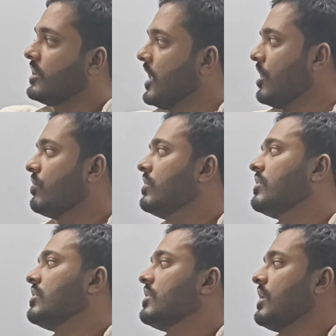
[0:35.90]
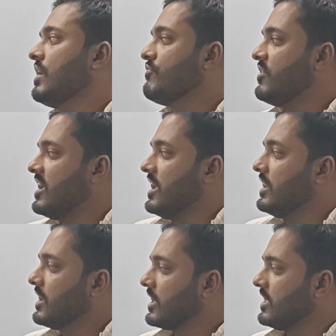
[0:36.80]
Now, if we
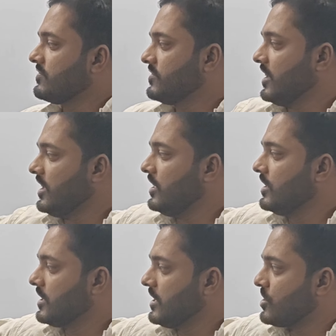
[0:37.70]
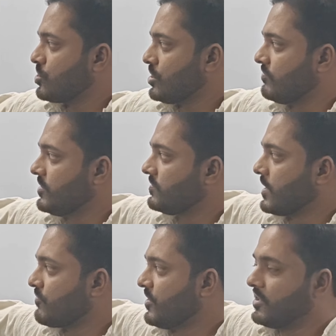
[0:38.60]
increase the inclination of this
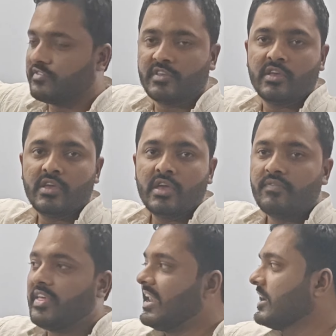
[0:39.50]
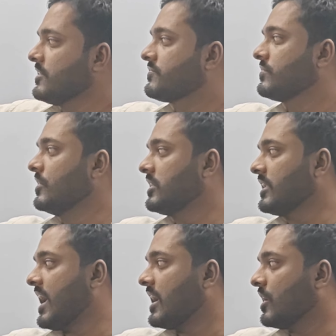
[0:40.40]
surface, then at a
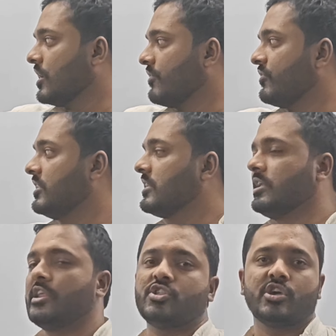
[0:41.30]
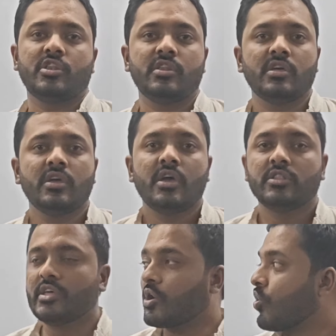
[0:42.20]
certain angle of inclination,
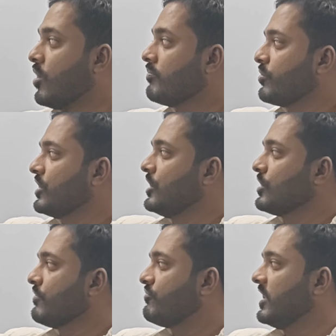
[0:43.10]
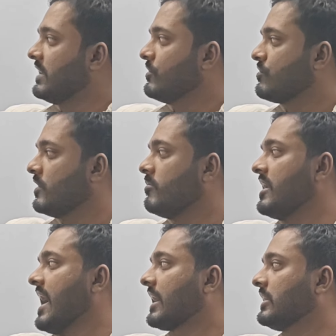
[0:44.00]
the component of weight which will
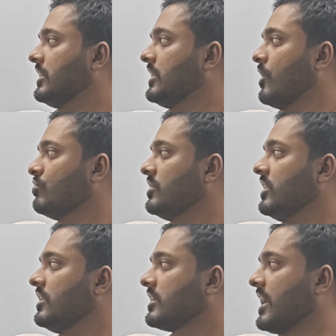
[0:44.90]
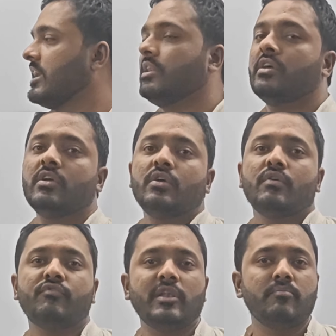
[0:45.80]
be acting down the incline
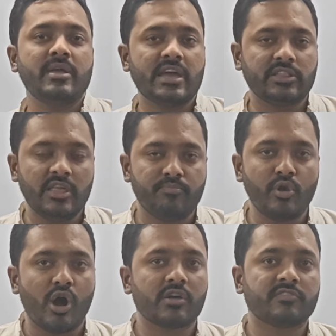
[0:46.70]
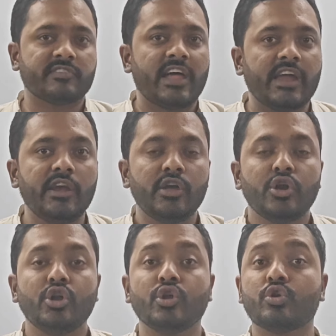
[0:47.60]
will make the block slide
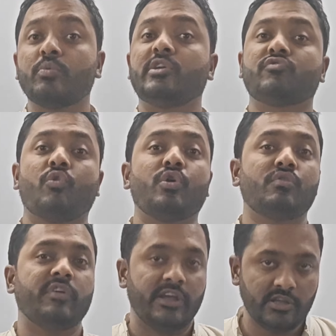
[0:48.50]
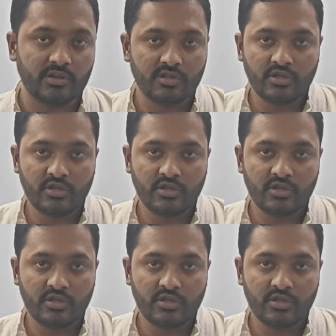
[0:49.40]
due to its own weight.